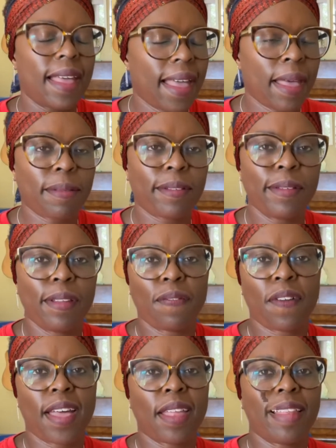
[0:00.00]
Absolutely
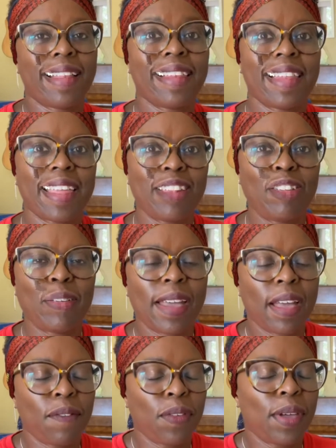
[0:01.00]
fine. Glad to
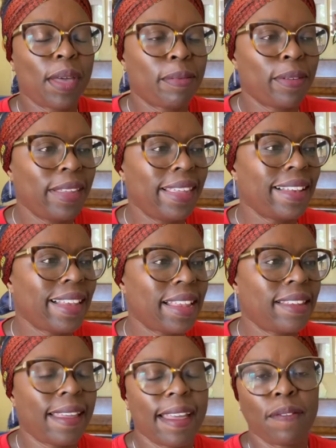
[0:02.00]
have you. Absolutely glad
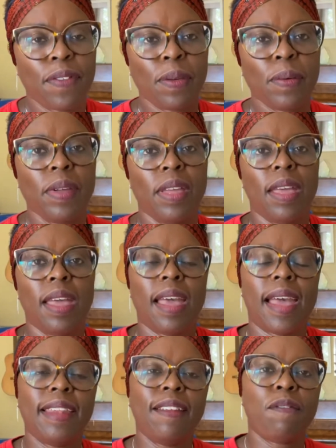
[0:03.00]
to have you.
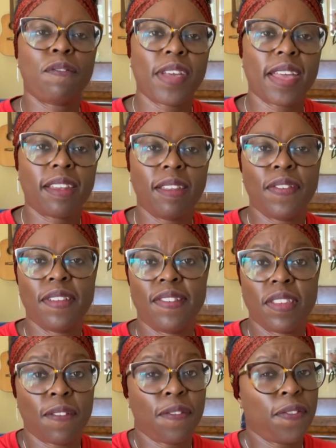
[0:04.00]
And in fact, if this
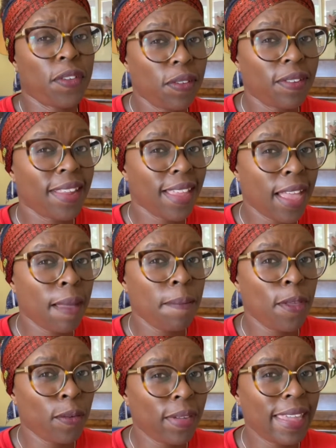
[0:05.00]
is the first time
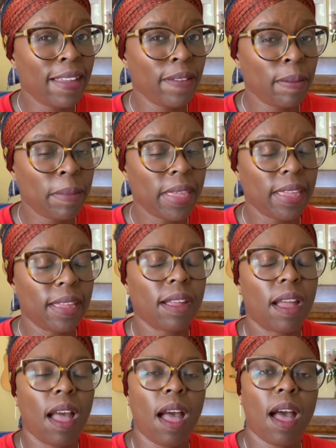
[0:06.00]
you're hearing me,
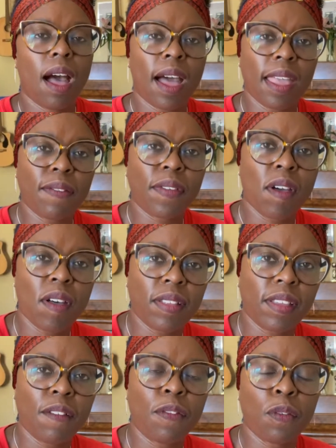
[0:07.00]
I've got
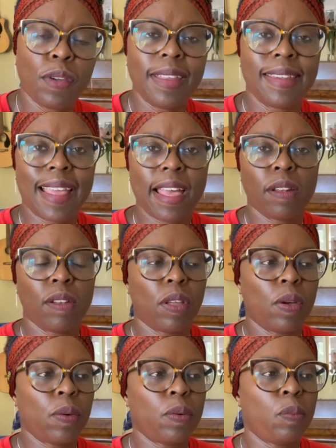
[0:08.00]
a free
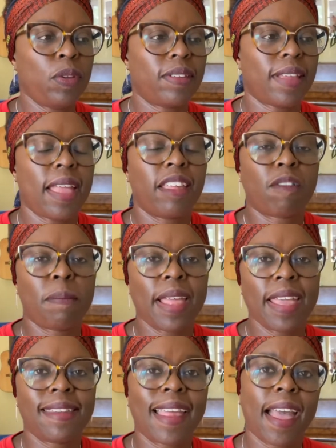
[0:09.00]
download which
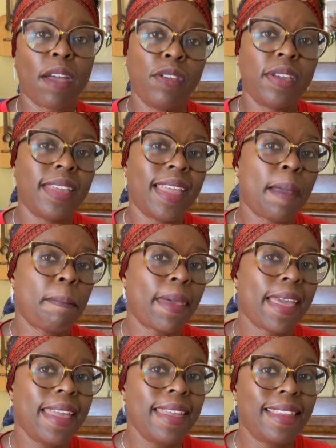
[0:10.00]
explains how you can get
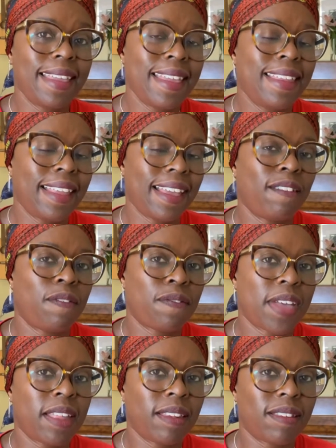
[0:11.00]
paid in
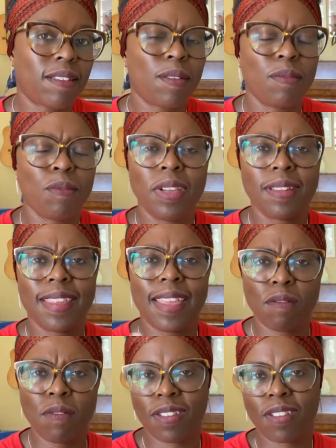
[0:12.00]
advance. 10
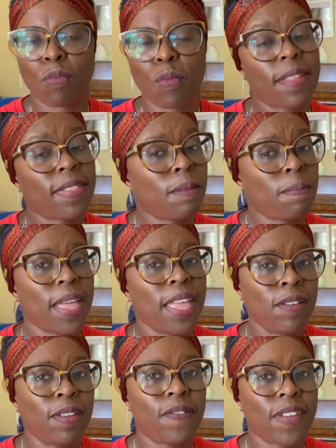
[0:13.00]
reasons why they'll pay you
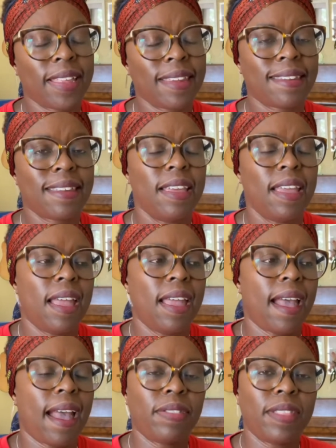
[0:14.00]
in advance.
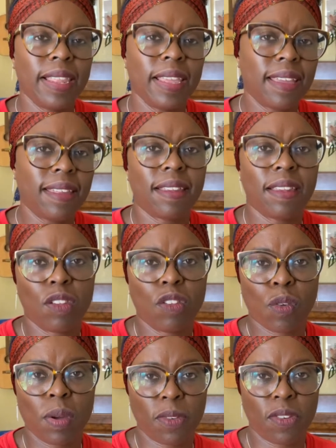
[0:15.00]
And the link is in the
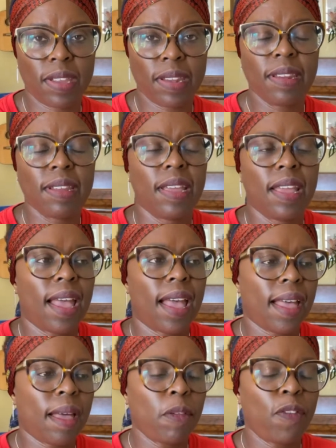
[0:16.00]
description.
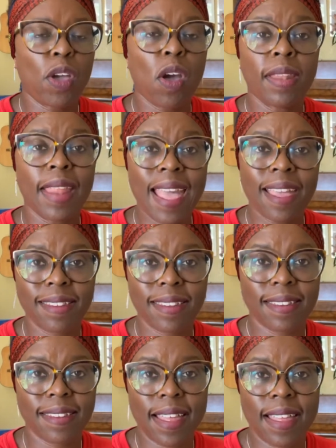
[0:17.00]
If you can't
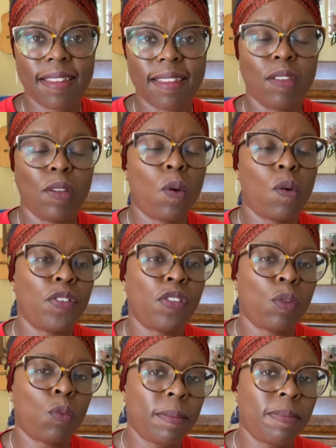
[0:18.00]
access that, you go over to
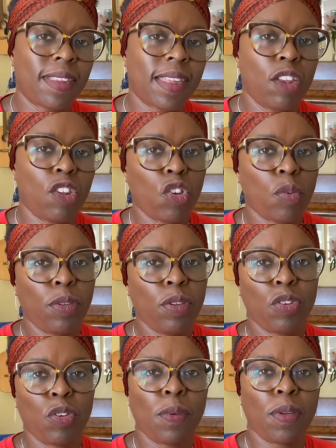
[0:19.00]
the website
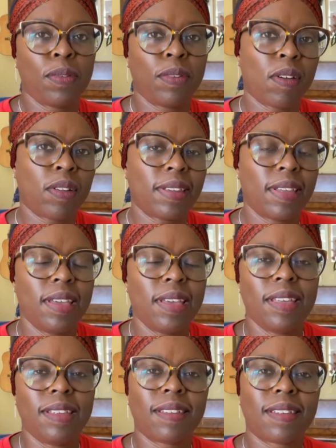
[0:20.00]

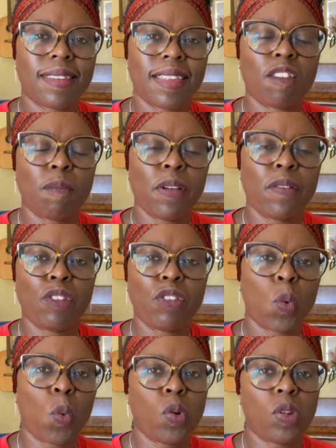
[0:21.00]

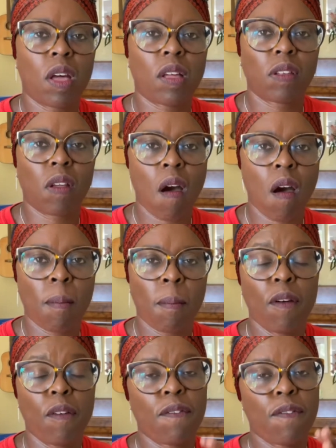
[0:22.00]

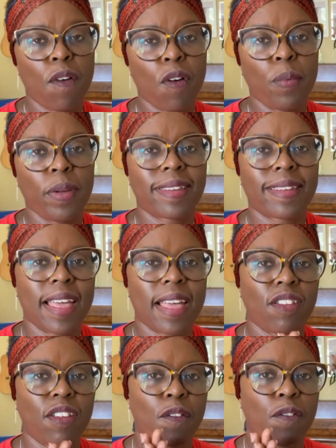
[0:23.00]

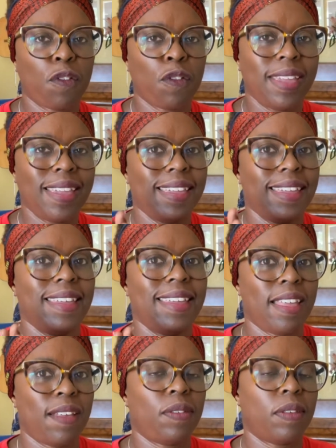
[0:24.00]
www.successbeyondthescore.com/free
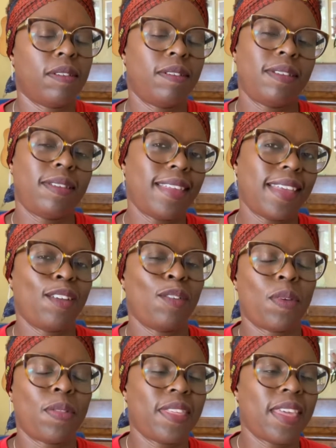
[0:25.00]
gifts, because there's a second
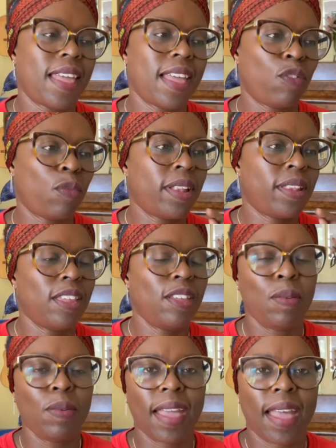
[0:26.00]
one there as well that
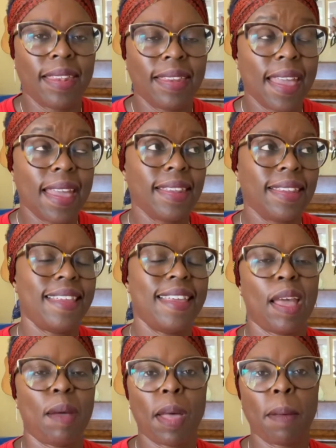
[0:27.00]
you can get
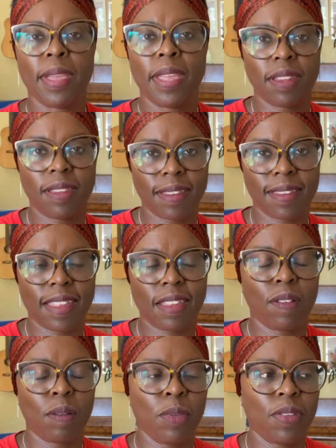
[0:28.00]
about being a
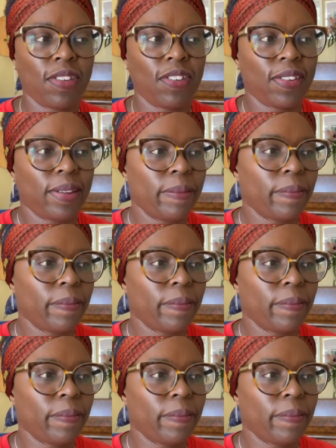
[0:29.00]
successful musician.